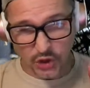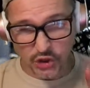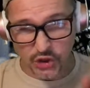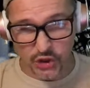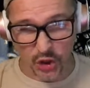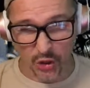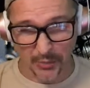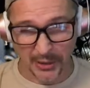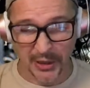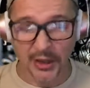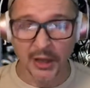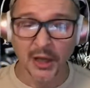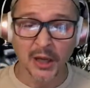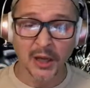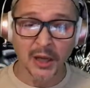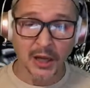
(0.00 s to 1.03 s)
Germany
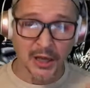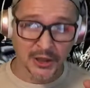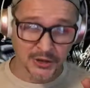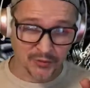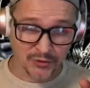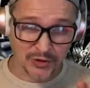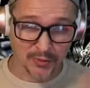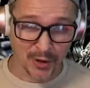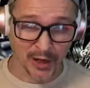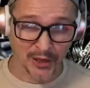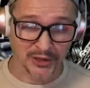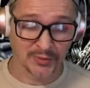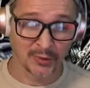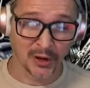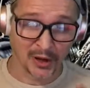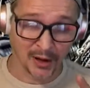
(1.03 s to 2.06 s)
is
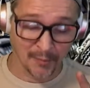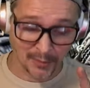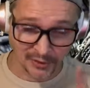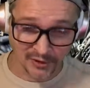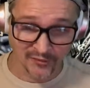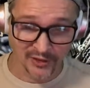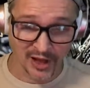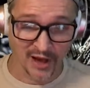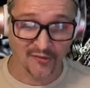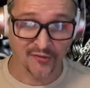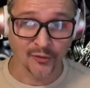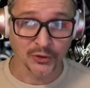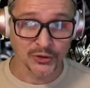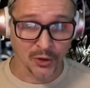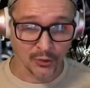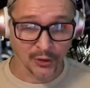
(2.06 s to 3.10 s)
responsible, I believe, a lot for
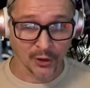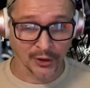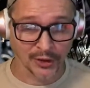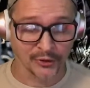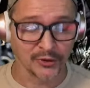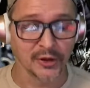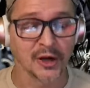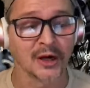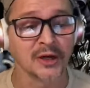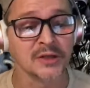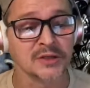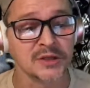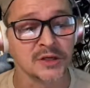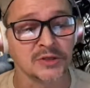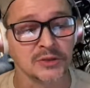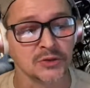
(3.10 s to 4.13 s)
what's going on here in the United
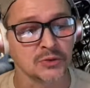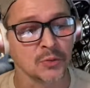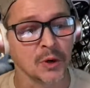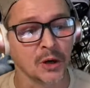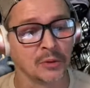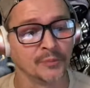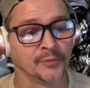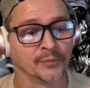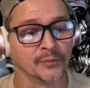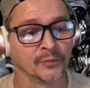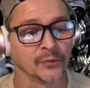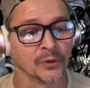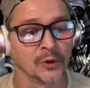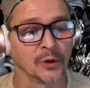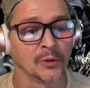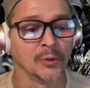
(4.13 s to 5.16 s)
States as well.
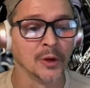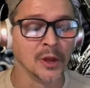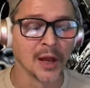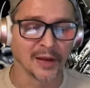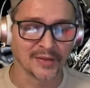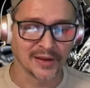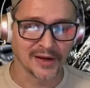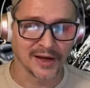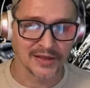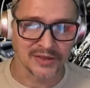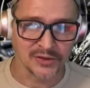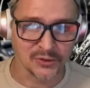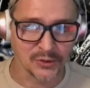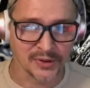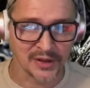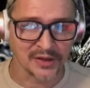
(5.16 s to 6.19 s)
You know, I think it has to
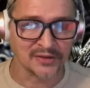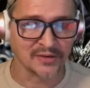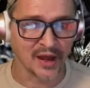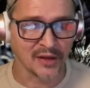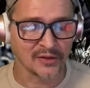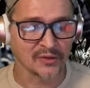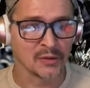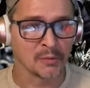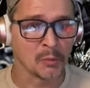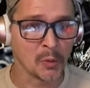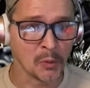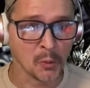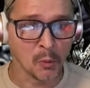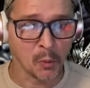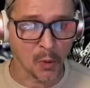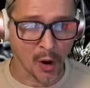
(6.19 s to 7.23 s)
do with their debt,
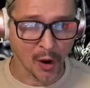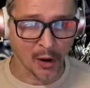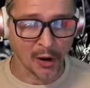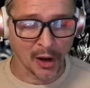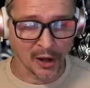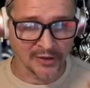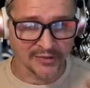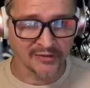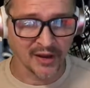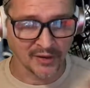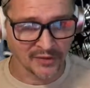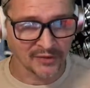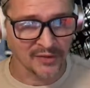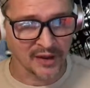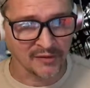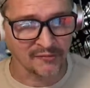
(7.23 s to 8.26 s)
a debt
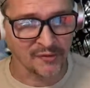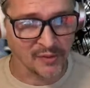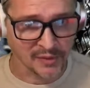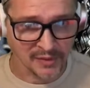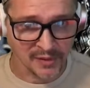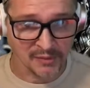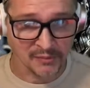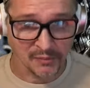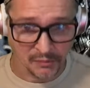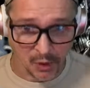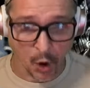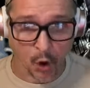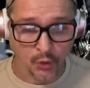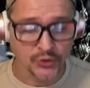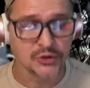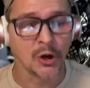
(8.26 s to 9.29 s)
that they've
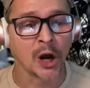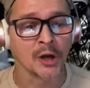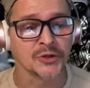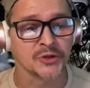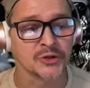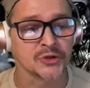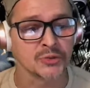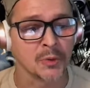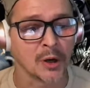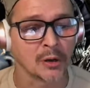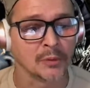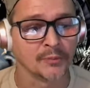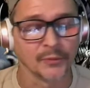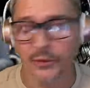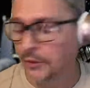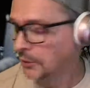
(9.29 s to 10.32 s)
owed to us as well.
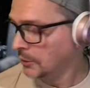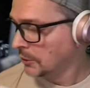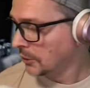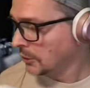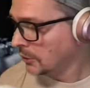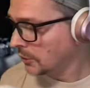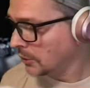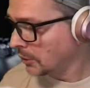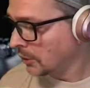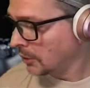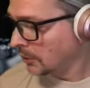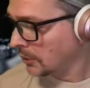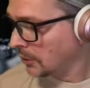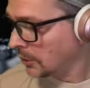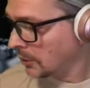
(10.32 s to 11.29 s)
You know,